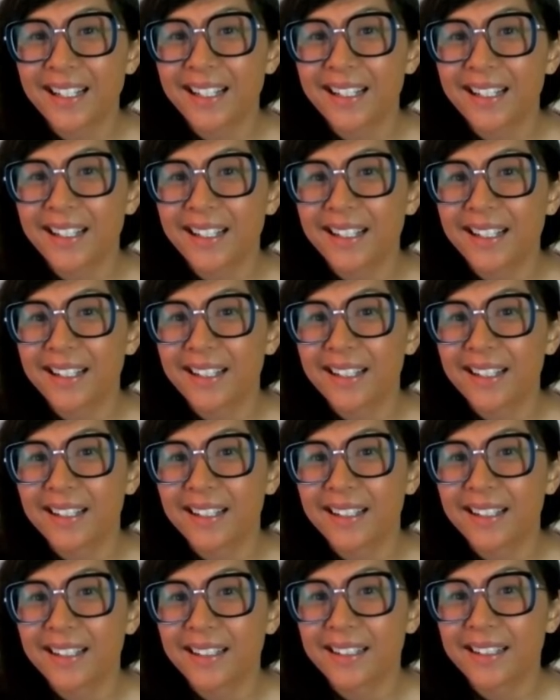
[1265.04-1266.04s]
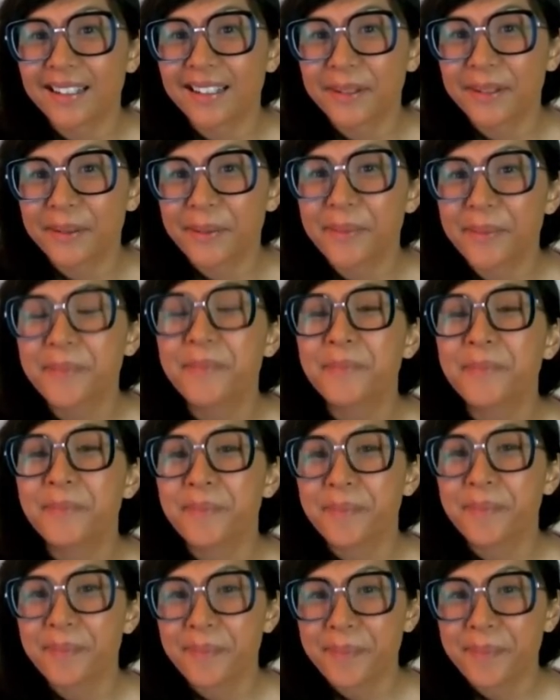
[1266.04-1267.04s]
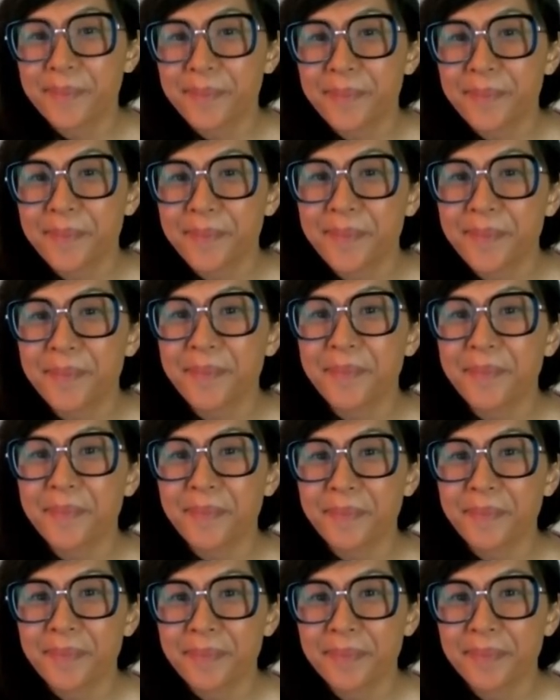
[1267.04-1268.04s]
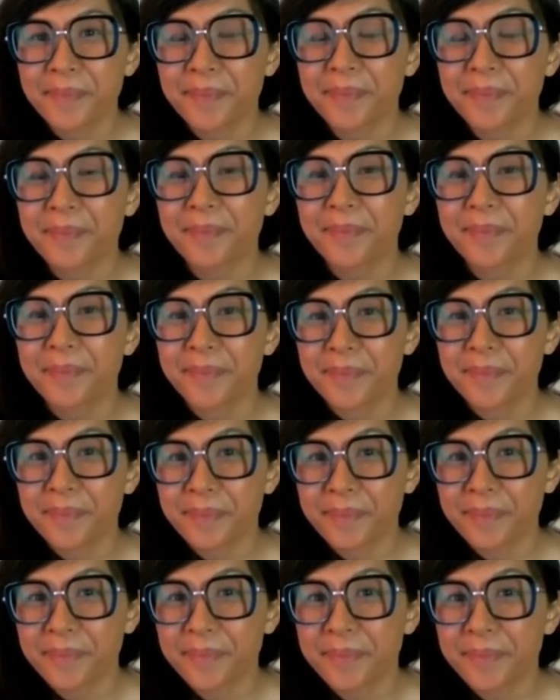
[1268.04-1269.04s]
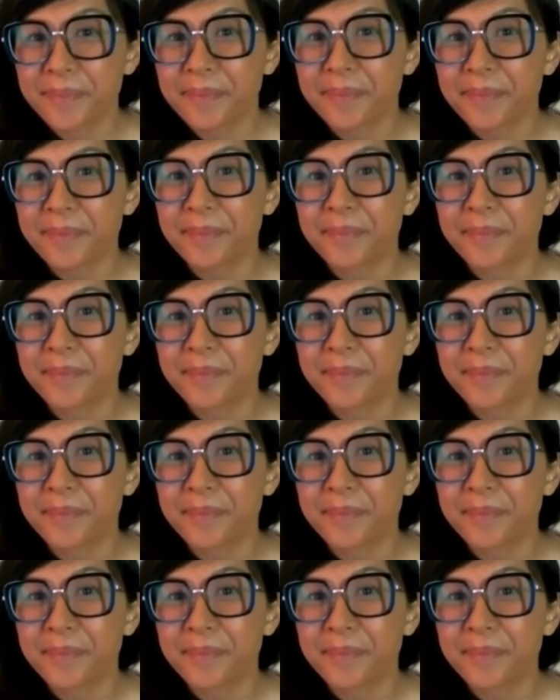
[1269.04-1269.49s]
(not speaking)